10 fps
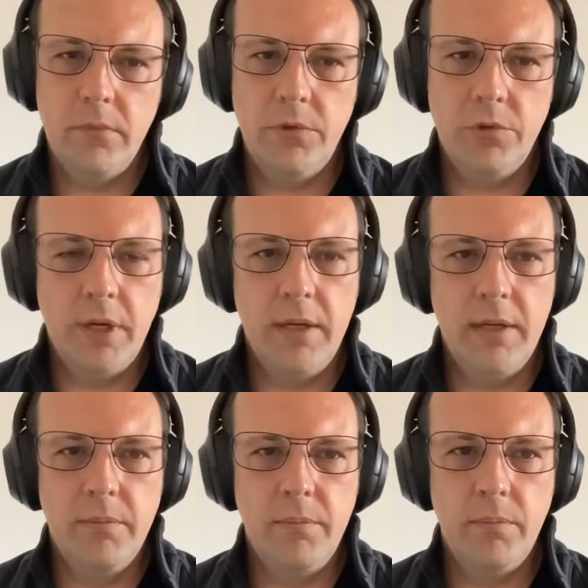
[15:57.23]

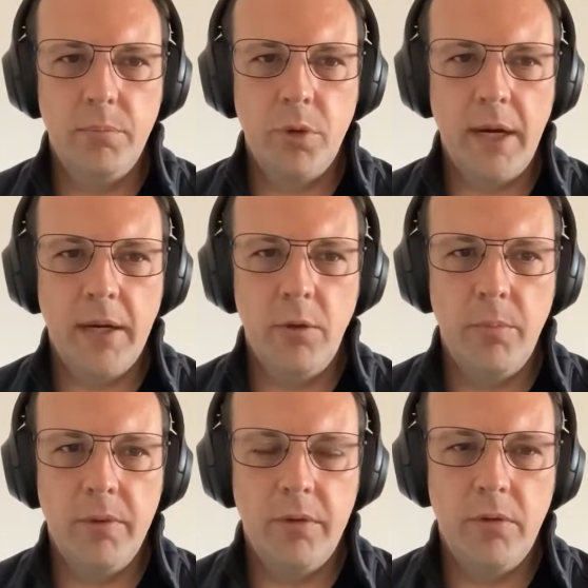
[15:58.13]
trying to crack
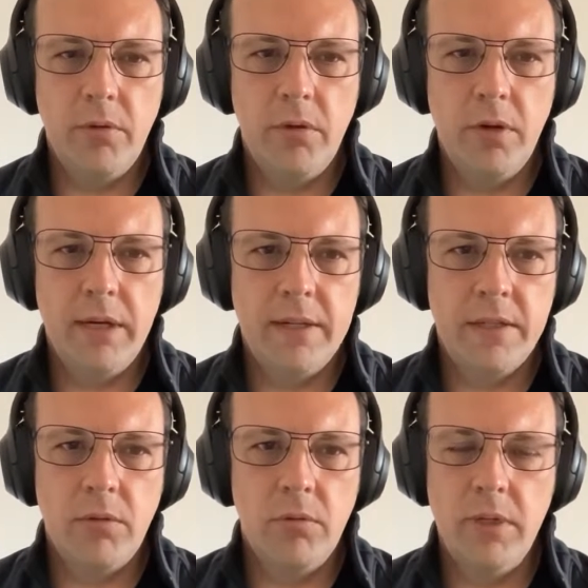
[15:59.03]
open the door, and
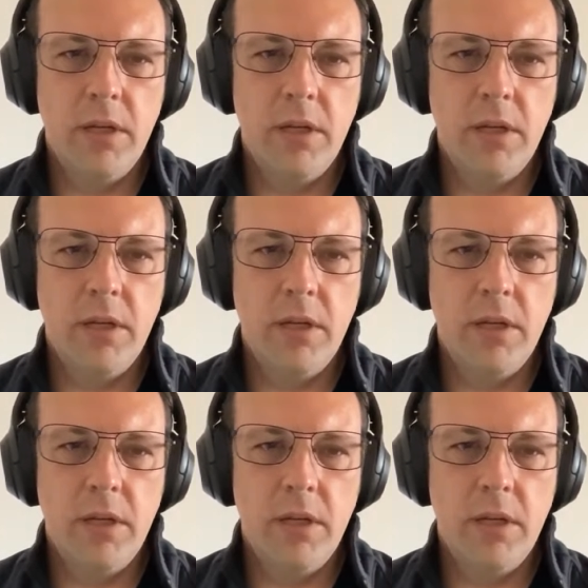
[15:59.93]
it's only